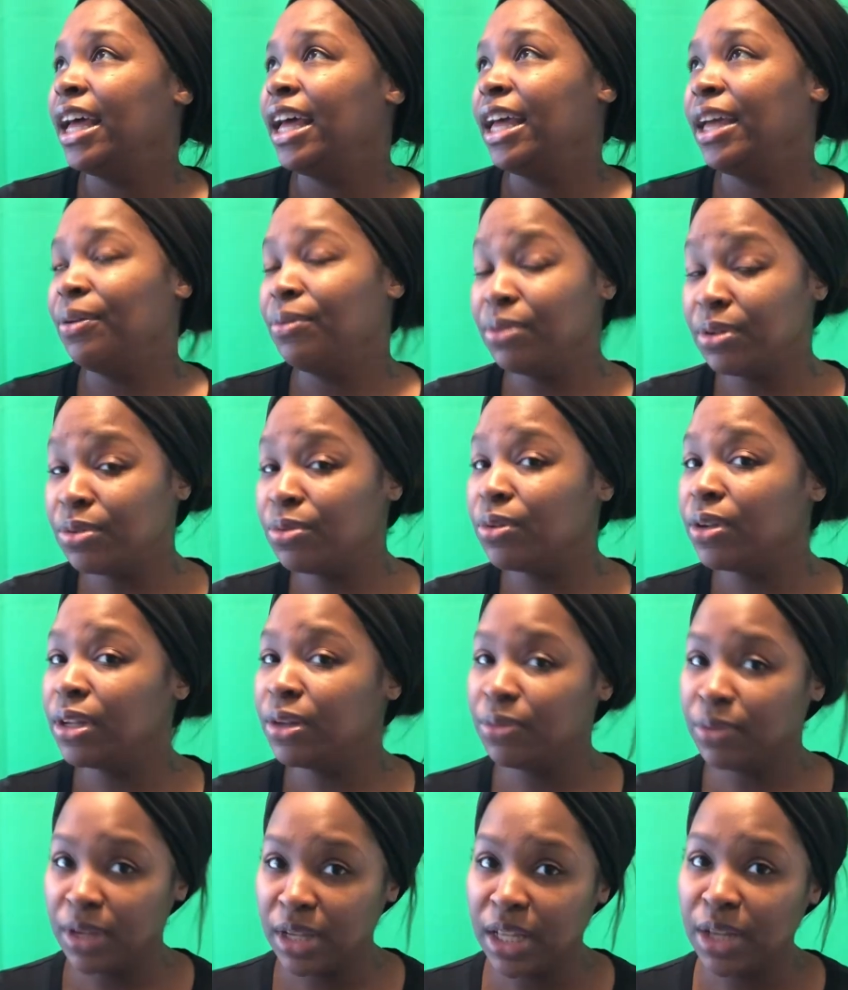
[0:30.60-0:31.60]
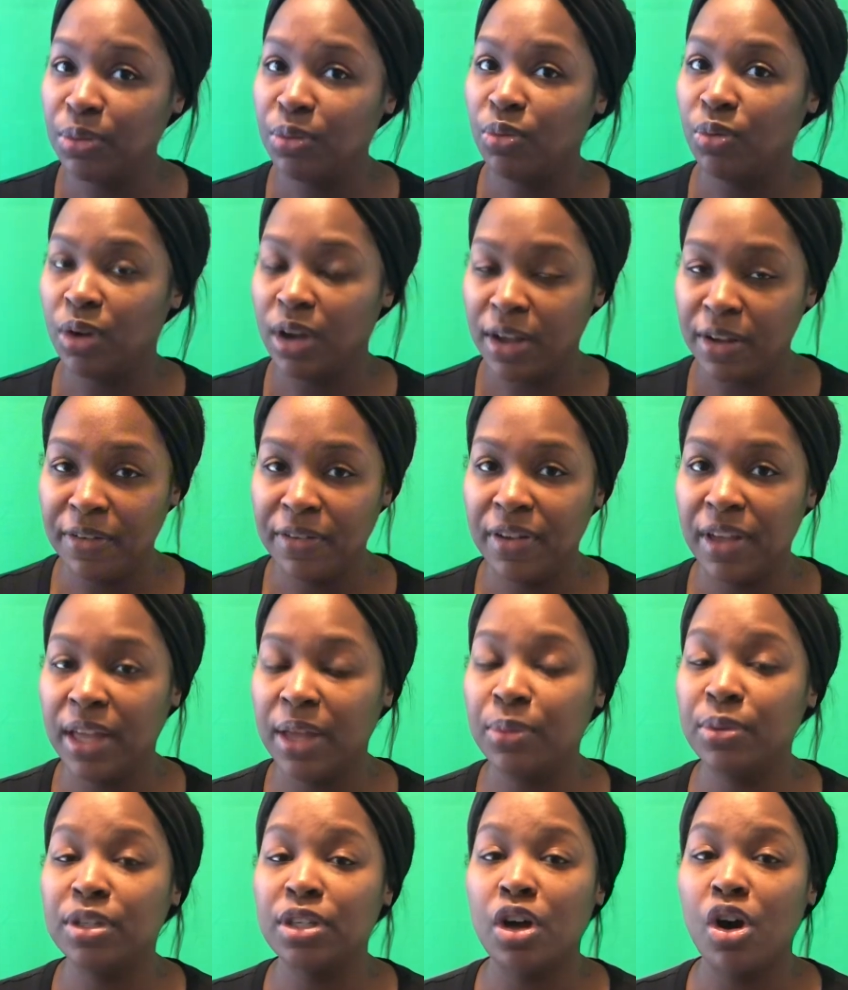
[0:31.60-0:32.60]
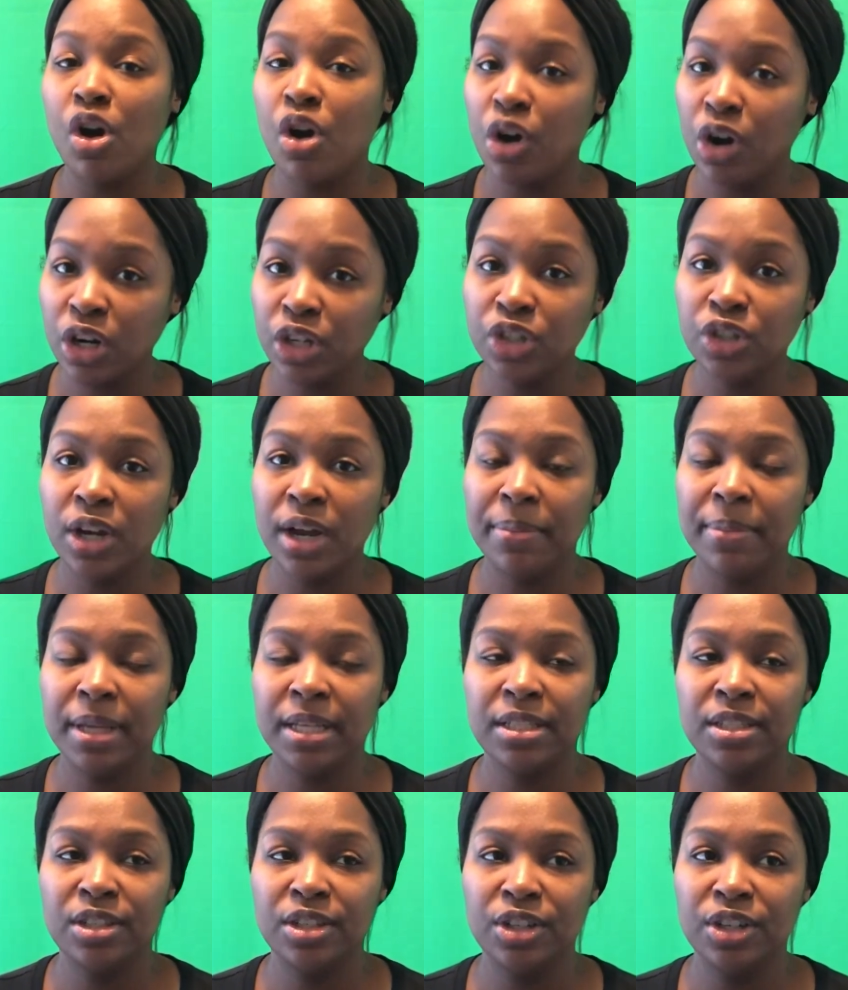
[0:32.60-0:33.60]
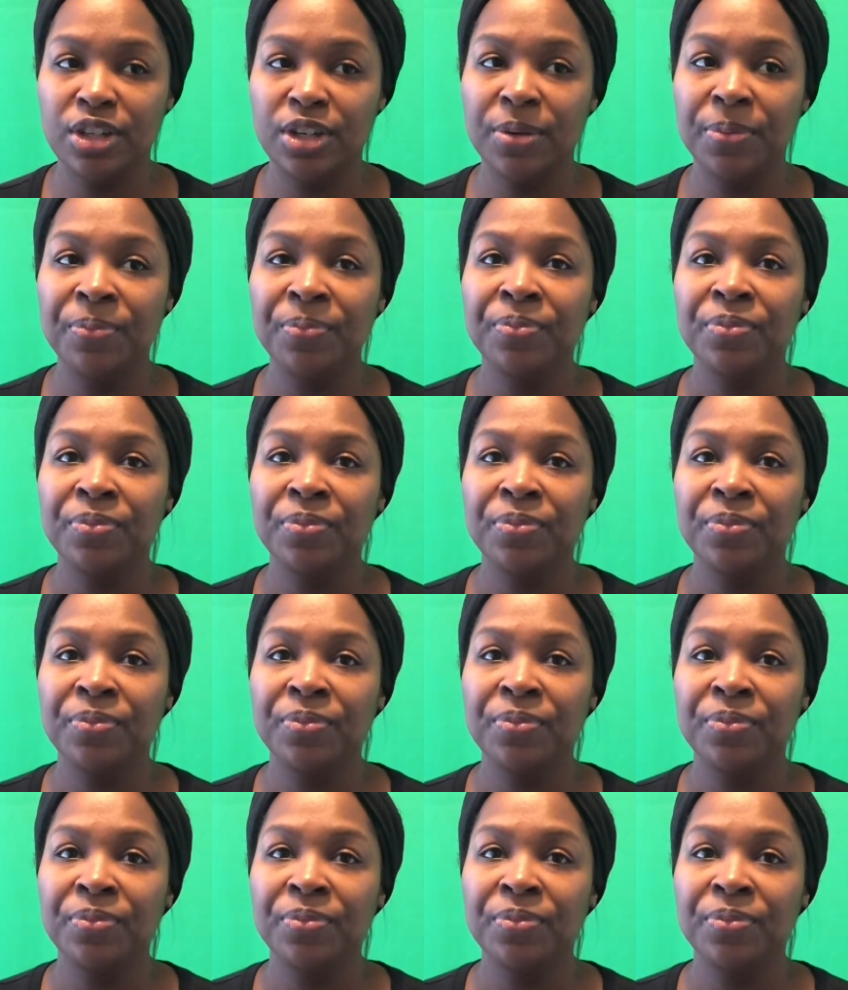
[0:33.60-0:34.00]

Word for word: it was really really rough it was a hard trimester